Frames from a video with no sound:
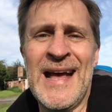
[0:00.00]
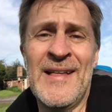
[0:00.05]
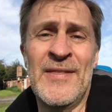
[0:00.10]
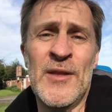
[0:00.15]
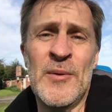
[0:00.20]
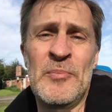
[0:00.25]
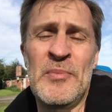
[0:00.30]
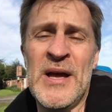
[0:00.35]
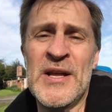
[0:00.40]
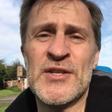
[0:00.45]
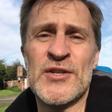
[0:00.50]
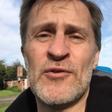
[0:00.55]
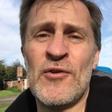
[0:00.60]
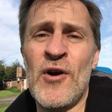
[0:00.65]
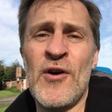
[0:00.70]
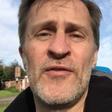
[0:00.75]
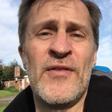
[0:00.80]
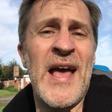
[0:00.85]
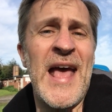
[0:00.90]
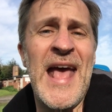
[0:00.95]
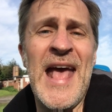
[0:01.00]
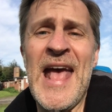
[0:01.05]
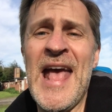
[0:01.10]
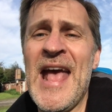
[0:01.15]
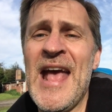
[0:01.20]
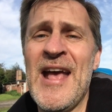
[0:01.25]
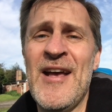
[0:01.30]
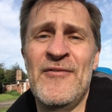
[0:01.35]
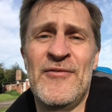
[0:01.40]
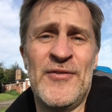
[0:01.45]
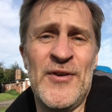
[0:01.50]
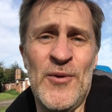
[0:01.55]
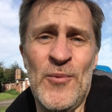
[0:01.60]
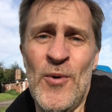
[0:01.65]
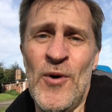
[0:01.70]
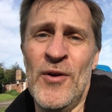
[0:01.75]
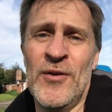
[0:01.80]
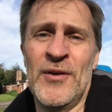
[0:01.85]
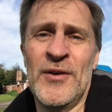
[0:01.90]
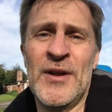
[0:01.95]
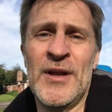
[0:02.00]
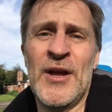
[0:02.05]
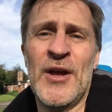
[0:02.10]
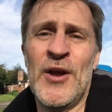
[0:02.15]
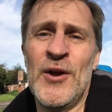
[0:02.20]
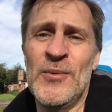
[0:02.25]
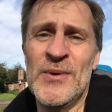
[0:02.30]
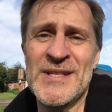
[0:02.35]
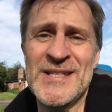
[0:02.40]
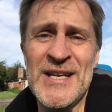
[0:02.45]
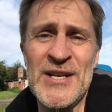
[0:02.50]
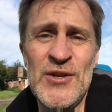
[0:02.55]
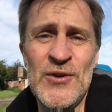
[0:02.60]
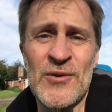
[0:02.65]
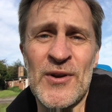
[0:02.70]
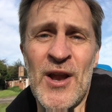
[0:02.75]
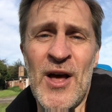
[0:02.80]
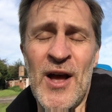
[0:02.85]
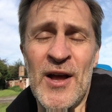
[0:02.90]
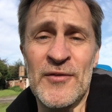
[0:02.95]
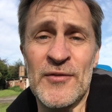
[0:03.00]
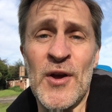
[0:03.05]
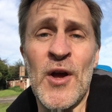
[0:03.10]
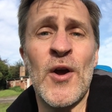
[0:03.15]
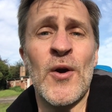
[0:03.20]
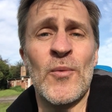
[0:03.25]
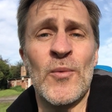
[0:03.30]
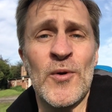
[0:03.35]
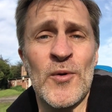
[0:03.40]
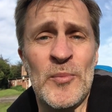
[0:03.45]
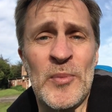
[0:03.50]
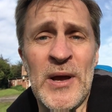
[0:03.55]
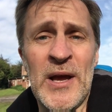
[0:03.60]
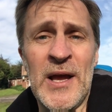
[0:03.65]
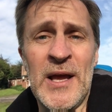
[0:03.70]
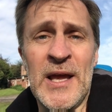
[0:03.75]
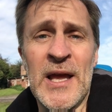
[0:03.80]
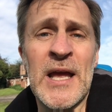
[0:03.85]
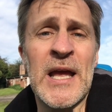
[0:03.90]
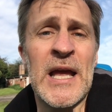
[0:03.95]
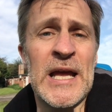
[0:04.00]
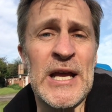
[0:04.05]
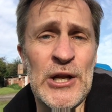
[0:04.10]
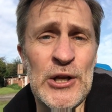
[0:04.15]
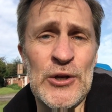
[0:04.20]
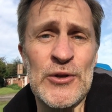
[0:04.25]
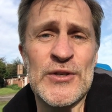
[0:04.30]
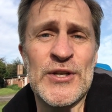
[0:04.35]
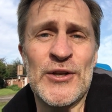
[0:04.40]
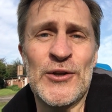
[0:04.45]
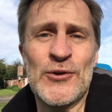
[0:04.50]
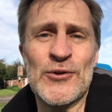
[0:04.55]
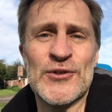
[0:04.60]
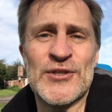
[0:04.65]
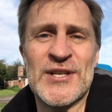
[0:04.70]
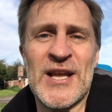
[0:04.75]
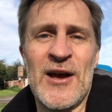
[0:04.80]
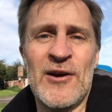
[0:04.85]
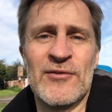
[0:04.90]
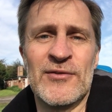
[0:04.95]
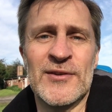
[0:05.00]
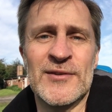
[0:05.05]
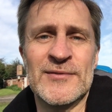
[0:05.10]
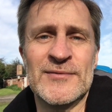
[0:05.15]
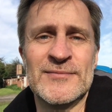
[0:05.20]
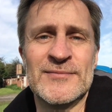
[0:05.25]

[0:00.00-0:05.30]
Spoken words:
and the better off everyone who is in your life will be, including yourself.